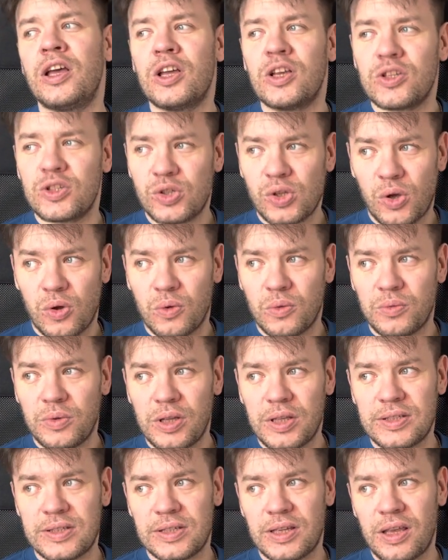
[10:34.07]
So
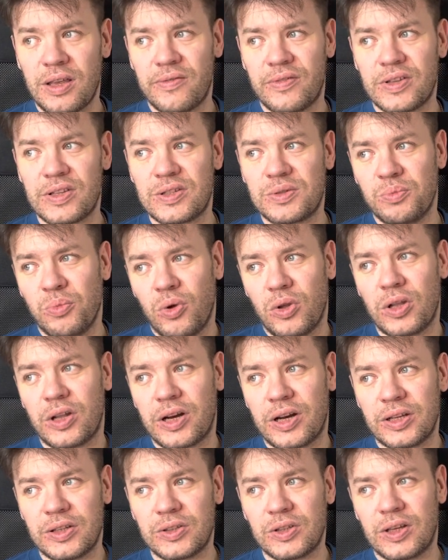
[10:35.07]
it's even smaller
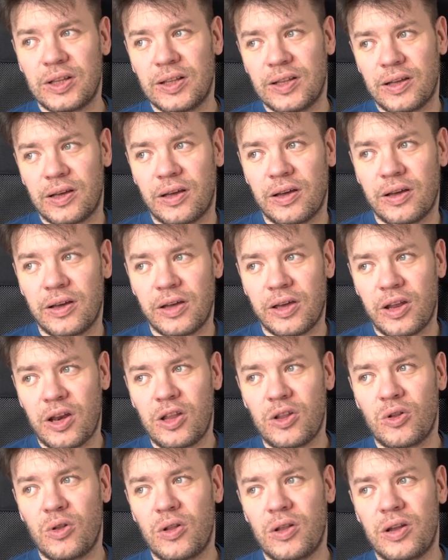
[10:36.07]
and
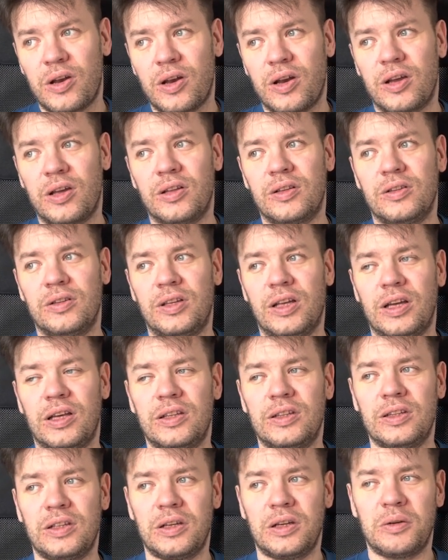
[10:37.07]
granular
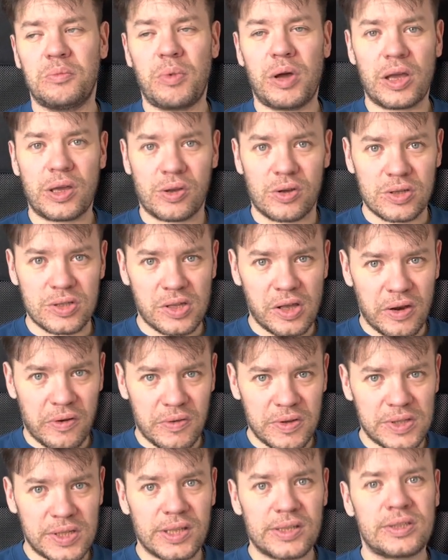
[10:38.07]
than the
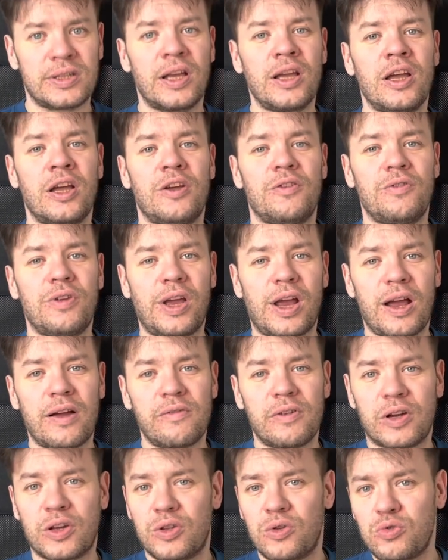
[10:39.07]
microservices. We have
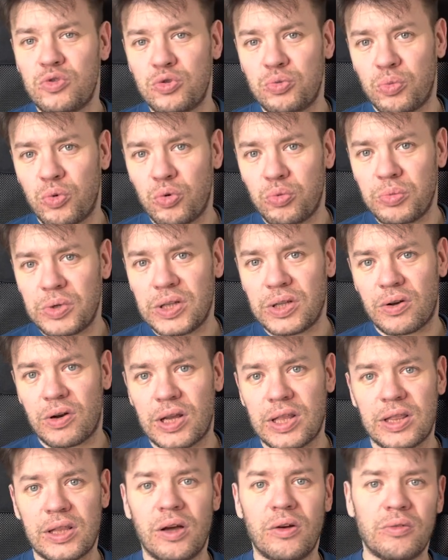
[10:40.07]
a huge movement
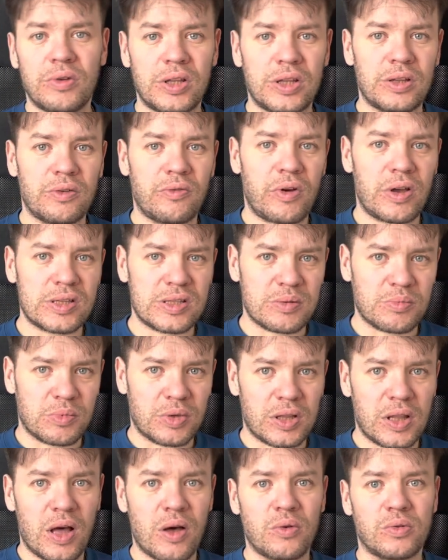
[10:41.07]
right now in the Wasm
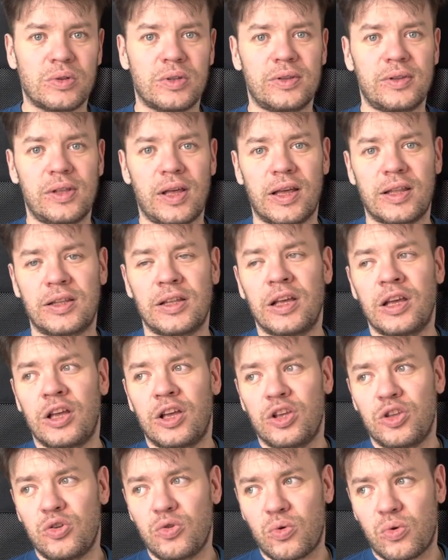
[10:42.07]
cloud that
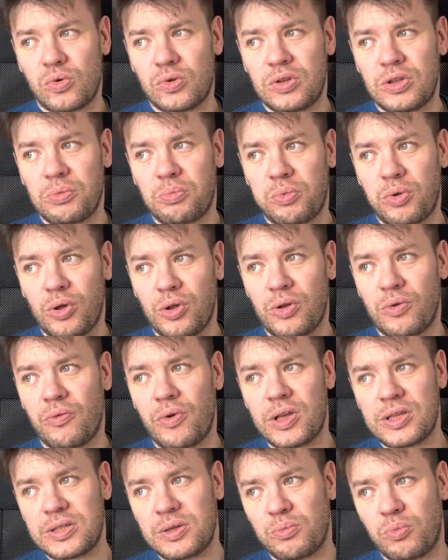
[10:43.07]
you could deploy
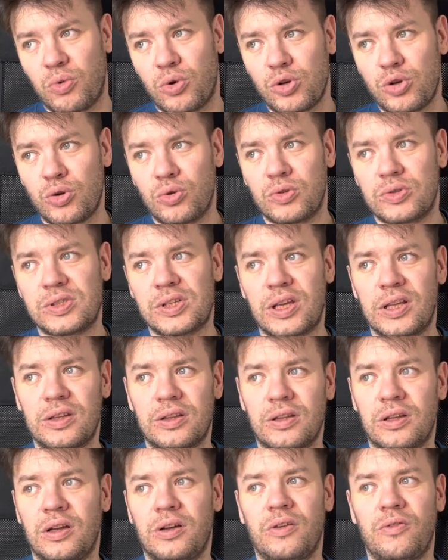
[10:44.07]
Wasm modules
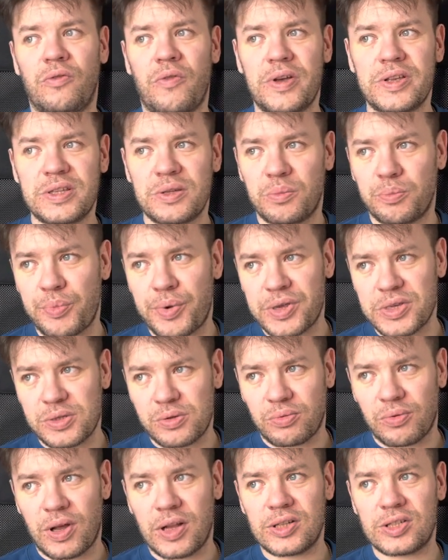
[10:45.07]
and Wasm-based
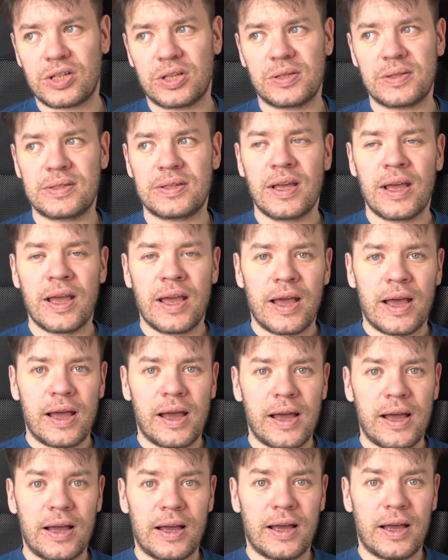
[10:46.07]
functions
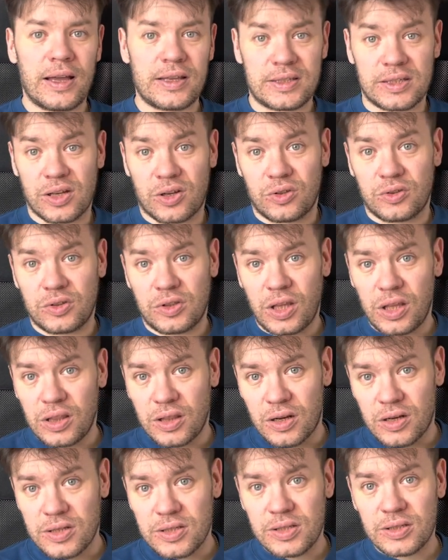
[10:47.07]
as a
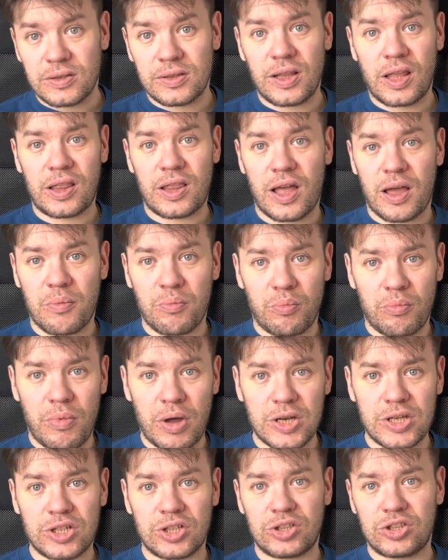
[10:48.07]
containers that are
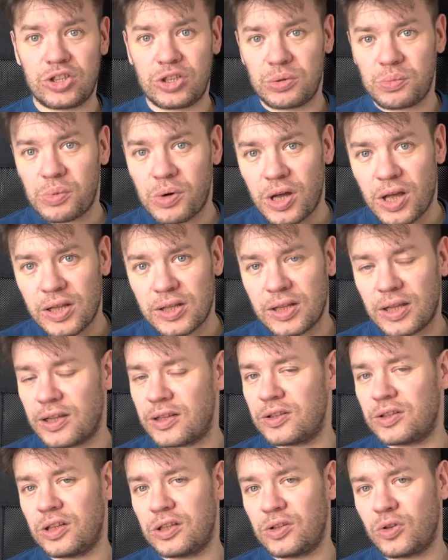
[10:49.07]
much cheaper than
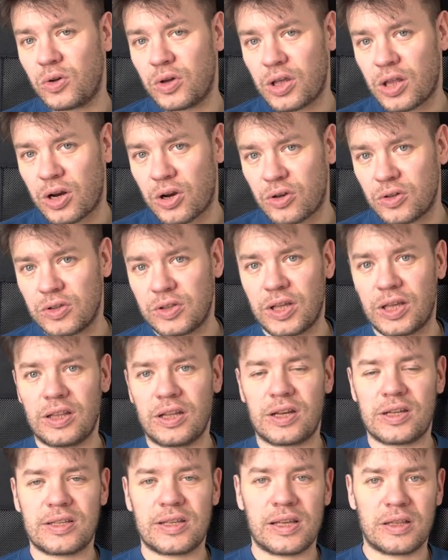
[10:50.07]
the Docker
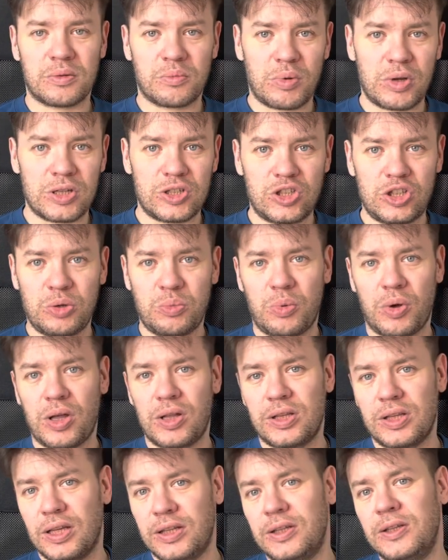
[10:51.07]
containers and much cheaper
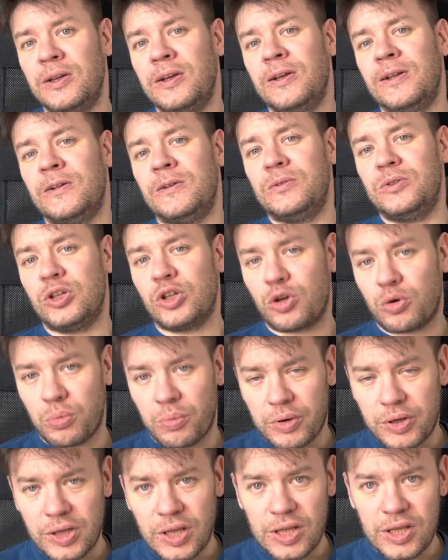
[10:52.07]
than
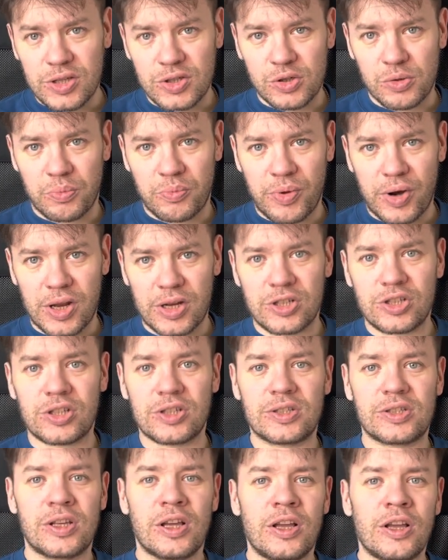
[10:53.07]
Kubernetes
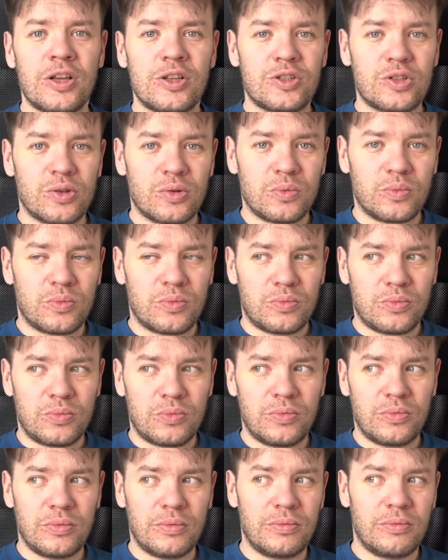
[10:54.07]
operations. So
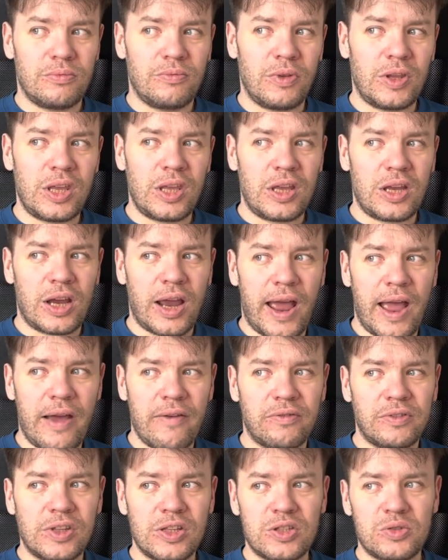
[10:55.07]
we
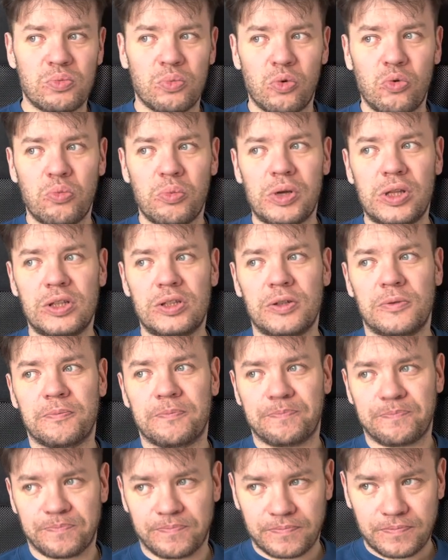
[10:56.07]
have this movement
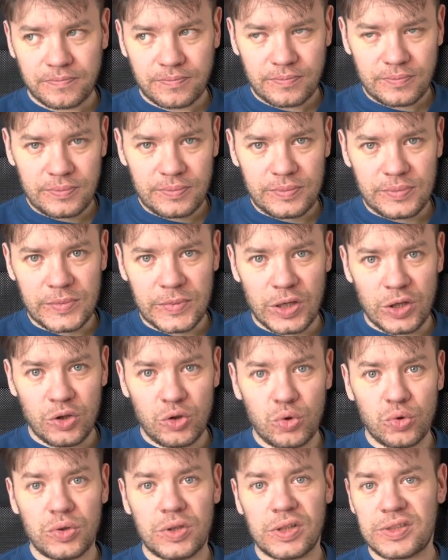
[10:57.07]

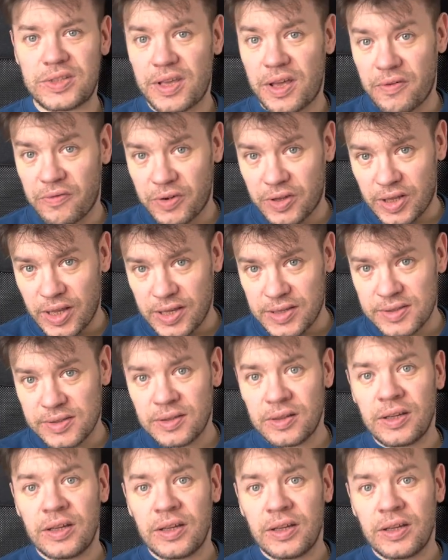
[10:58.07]
to the serverless.